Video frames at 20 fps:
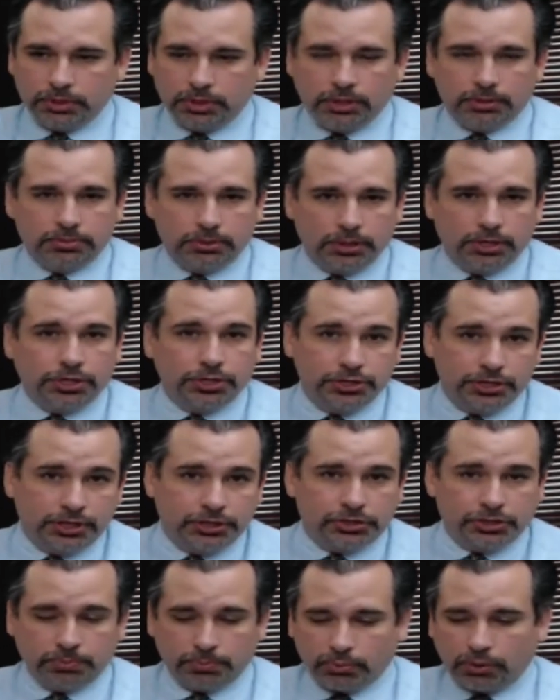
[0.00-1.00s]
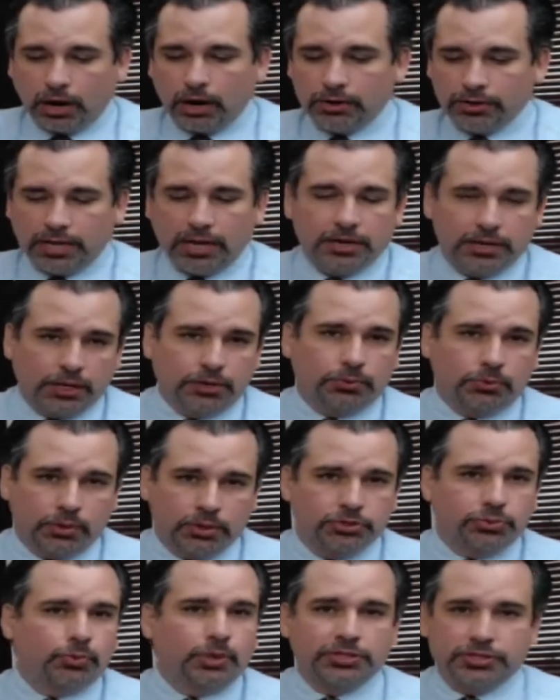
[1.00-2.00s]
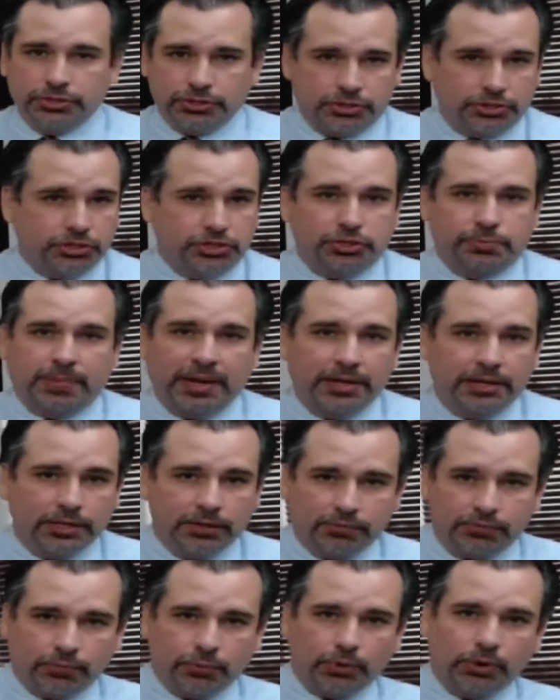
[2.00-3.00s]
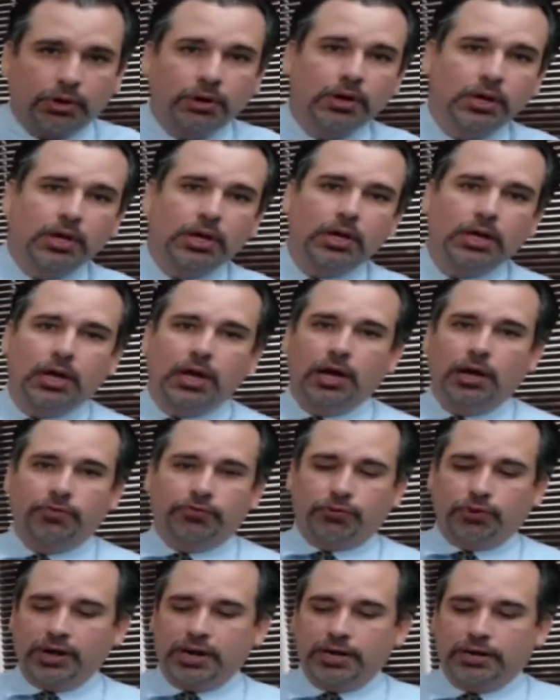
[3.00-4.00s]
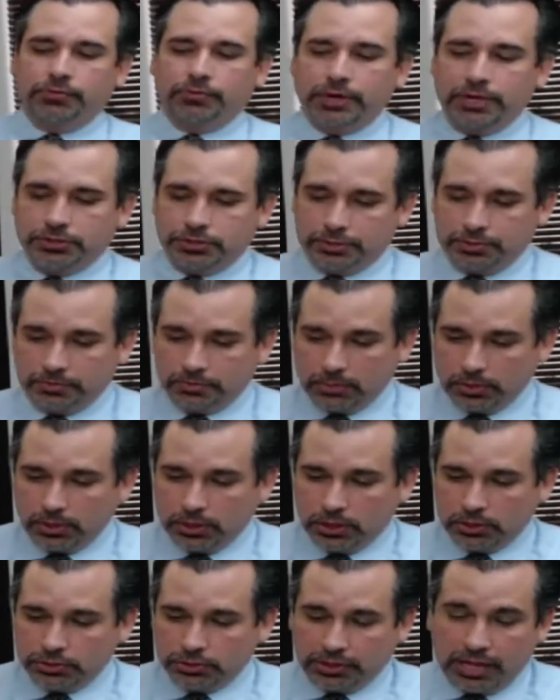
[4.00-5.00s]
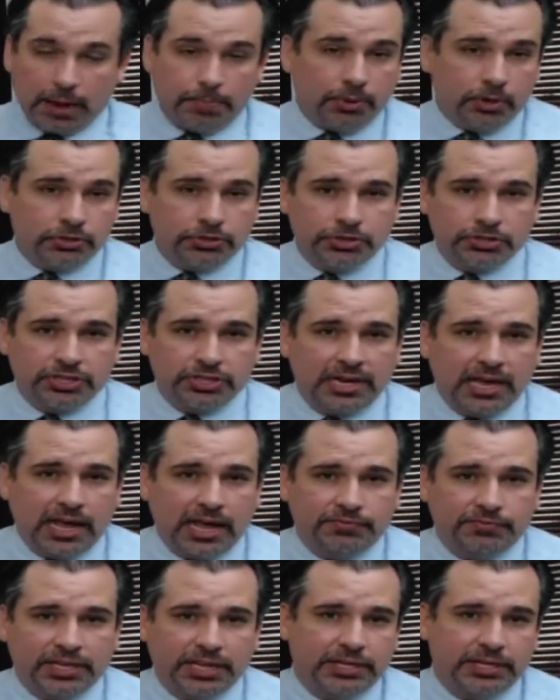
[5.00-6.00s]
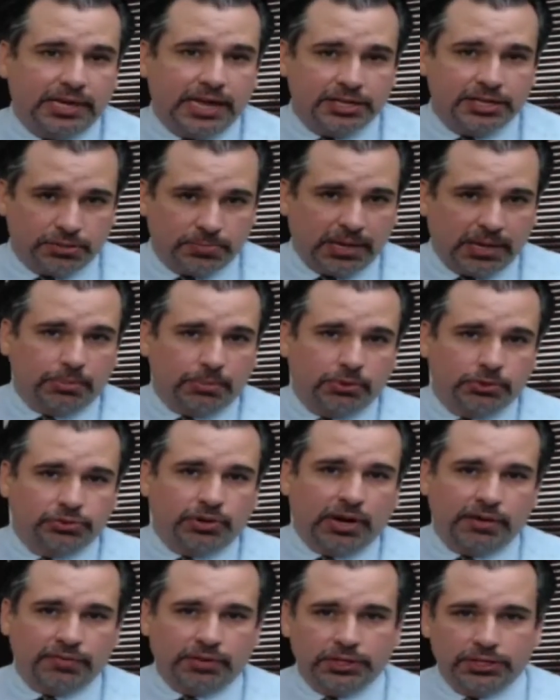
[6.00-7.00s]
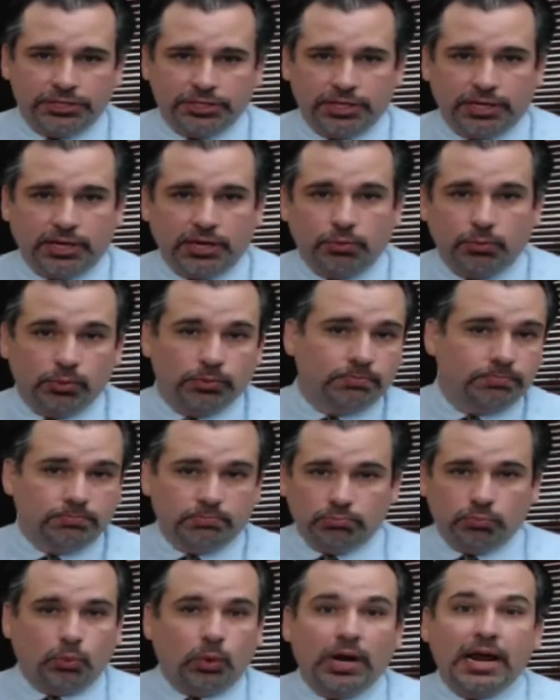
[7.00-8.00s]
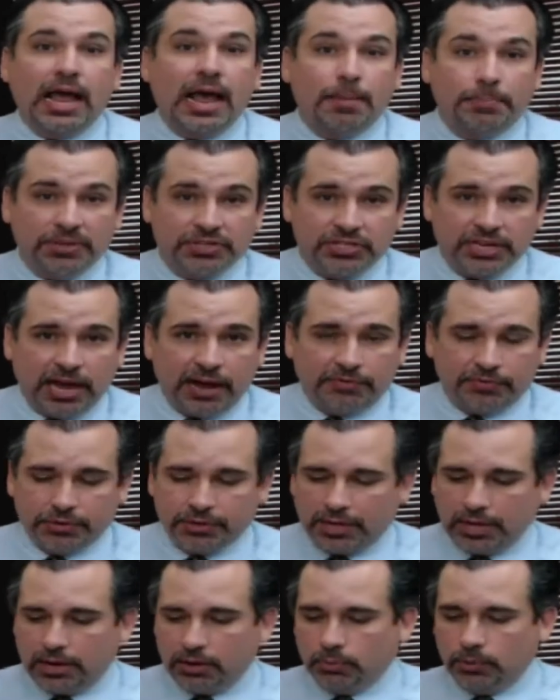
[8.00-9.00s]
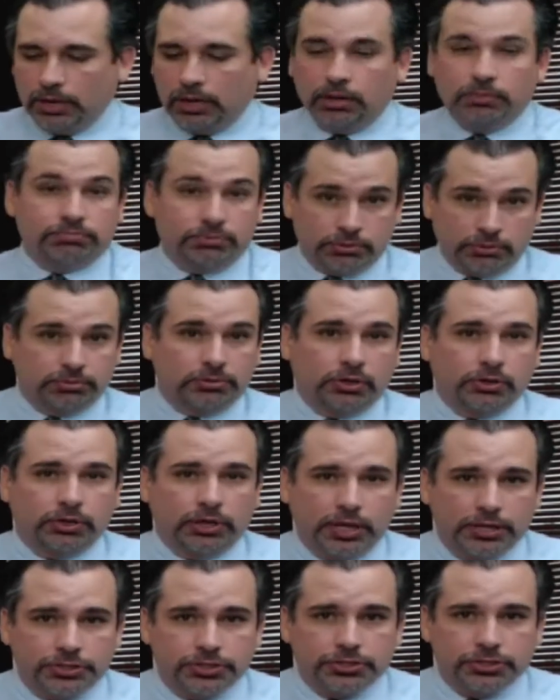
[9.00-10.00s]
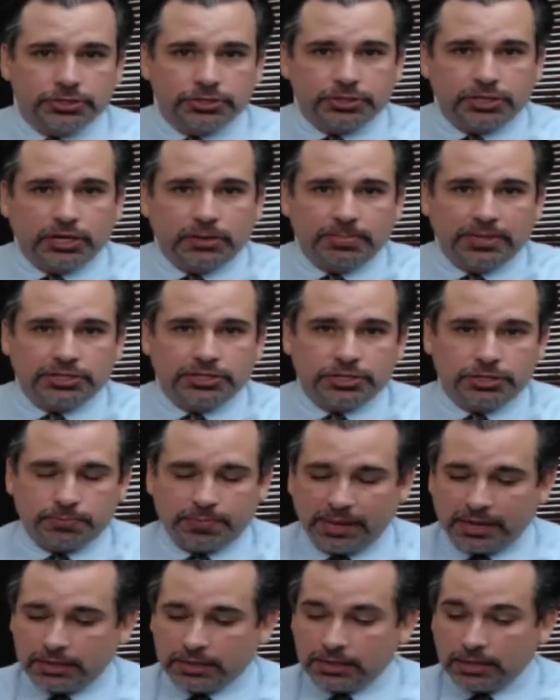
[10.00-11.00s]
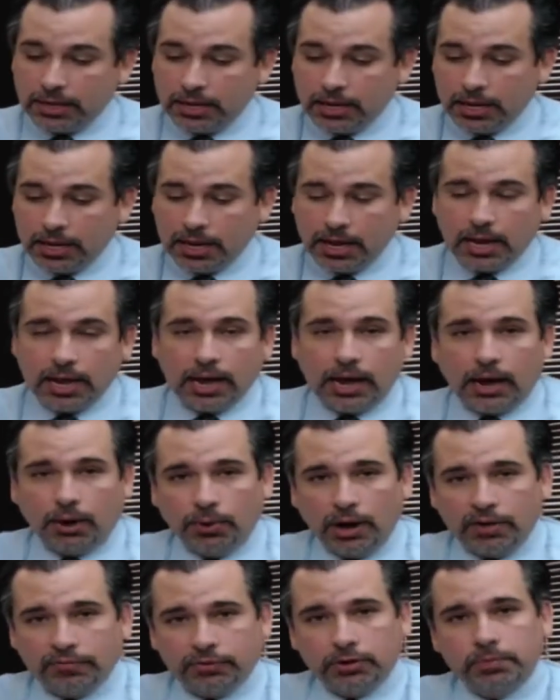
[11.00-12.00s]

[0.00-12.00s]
condition prior to that. In other words, wasn't suspended for any reason. So that person's going to have 10 days to be able to drive on the ticket. What happens after that? Well, their license is going to be suspended. However,